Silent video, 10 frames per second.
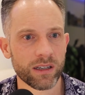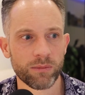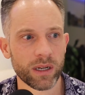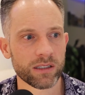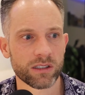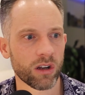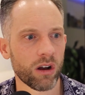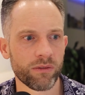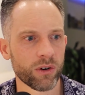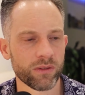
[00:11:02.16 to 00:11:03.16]
that have been
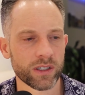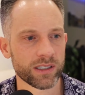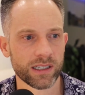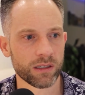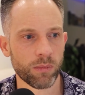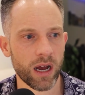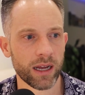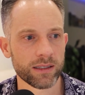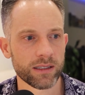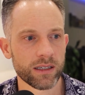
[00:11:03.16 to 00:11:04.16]
installed for over six
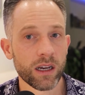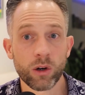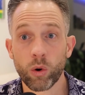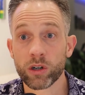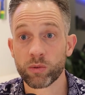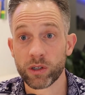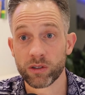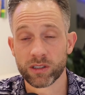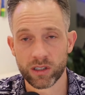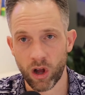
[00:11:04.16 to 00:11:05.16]
months. Of course, when you
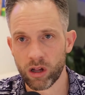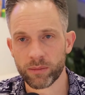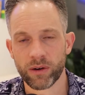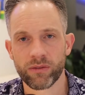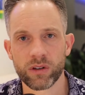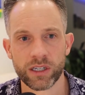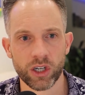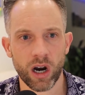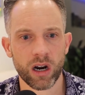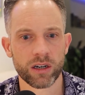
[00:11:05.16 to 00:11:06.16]
install them, they're fully
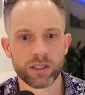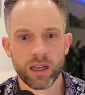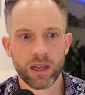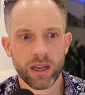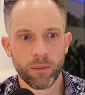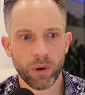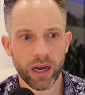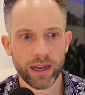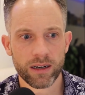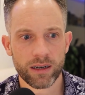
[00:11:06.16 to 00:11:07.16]
charged,
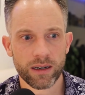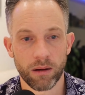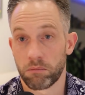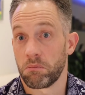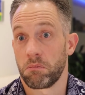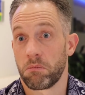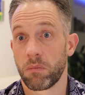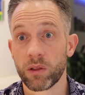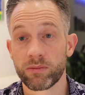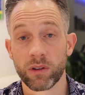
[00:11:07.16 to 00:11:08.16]
but
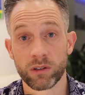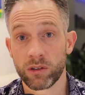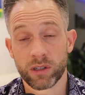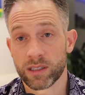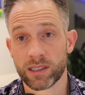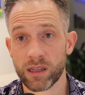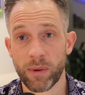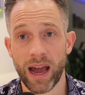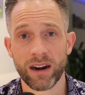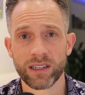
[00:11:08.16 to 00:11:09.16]
you can see the
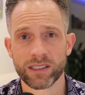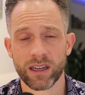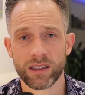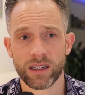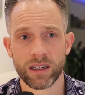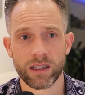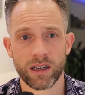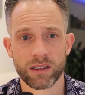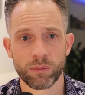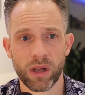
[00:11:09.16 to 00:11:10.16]
batteries on the
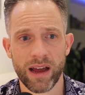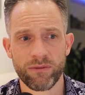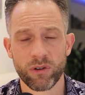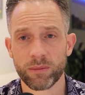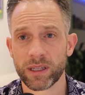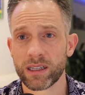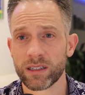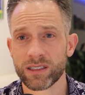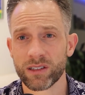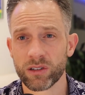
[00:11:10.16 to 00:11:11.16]
on the platform and
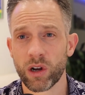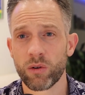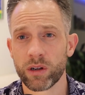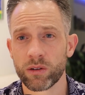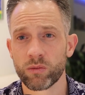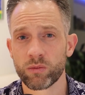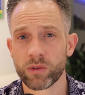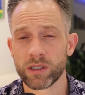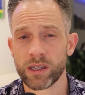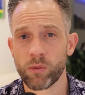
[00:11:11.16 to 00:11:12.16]
they're still going
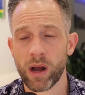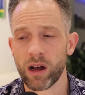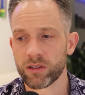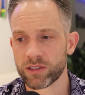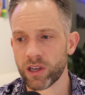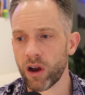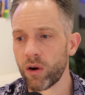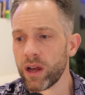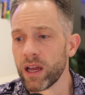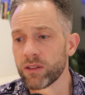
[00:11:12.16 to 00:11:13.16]
really well
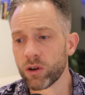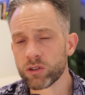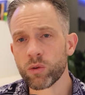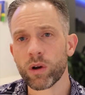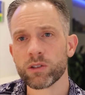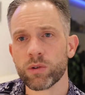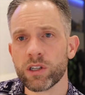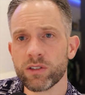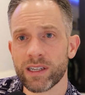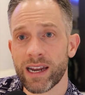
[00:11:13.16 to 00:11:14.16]
so those are the ones we're
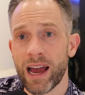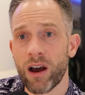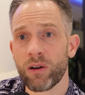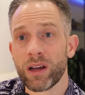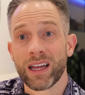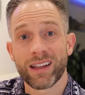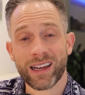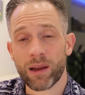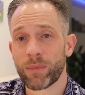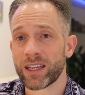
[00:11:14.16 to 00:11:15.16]
using now
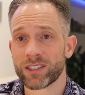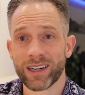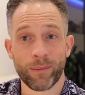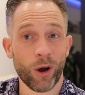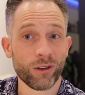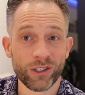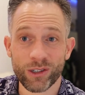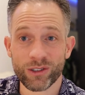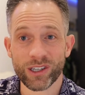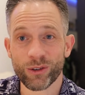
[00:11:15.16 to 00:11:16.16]
like i mentioned i'm also
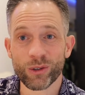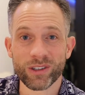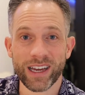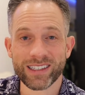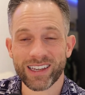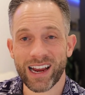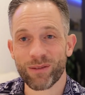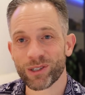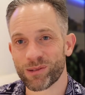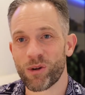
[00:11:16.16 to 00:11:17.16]
using google nest
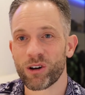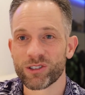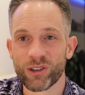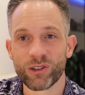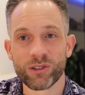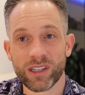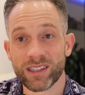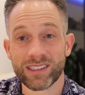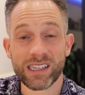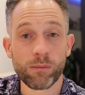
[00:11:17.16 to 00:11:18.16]
cameras i'm also using
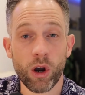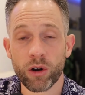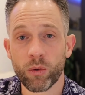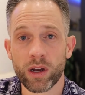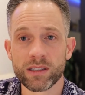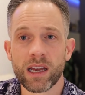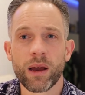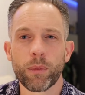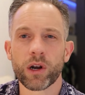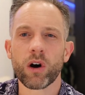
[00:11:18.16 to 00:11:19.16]
the Zmodo ones
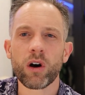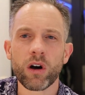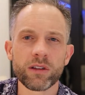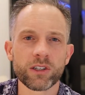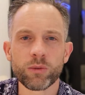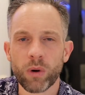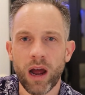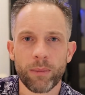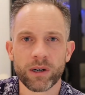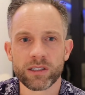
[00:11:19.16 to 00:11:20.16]
but all the new
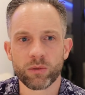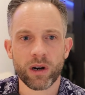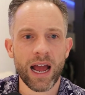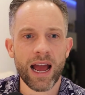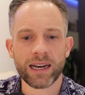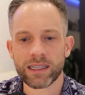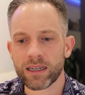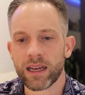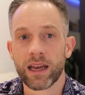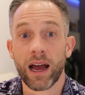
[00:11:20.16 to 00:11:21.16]
properties that we're
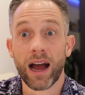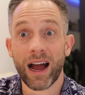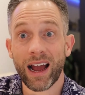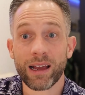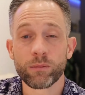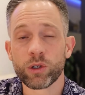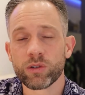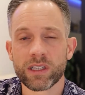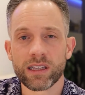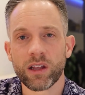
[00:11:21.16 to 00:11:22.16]
adding i'm
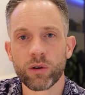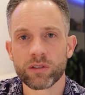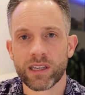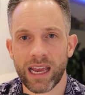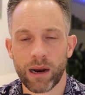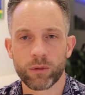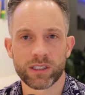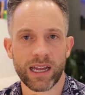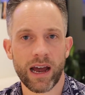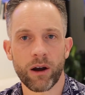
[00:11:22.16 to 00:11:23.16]
using those
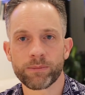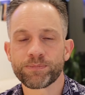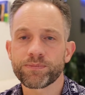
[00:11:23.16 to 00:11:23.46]
cameras now